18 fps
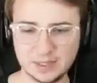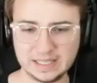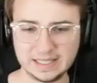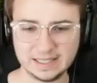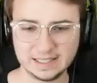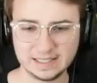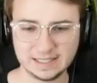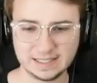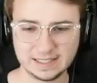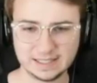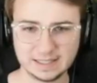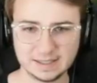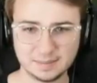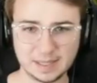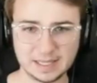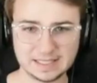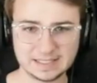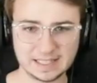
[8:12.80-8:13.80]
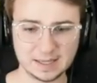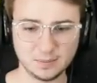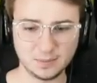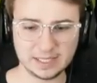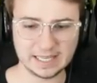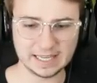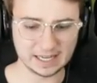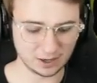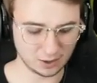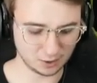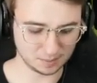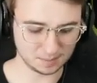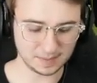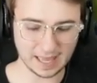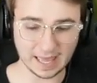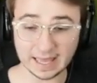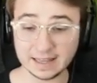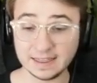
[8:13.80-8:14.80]
we by the time we get
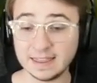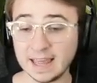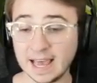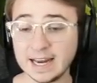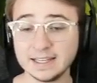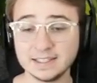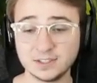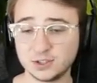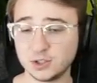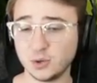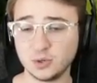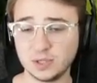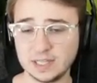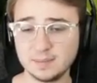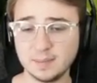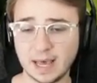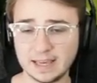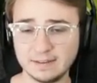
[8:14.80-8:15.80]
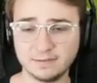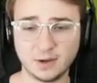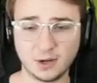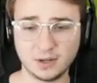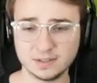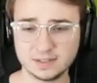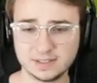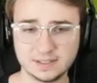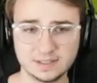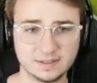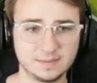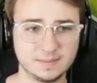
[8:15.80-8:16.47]
home. And that is totally my fault.